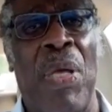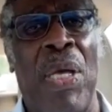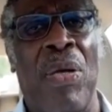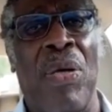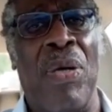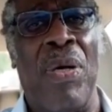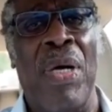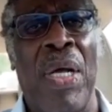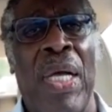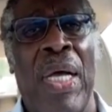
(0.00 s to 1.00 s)
may occur
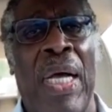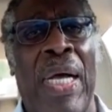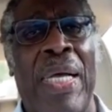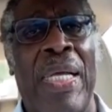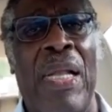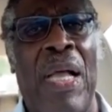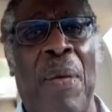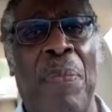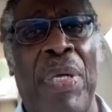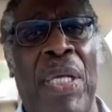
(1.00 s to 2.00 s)
in
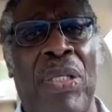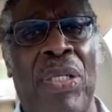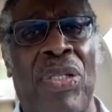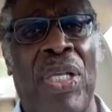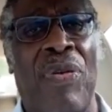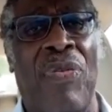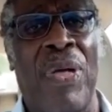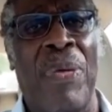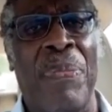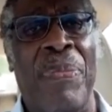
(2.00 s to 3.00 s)
companies, etc.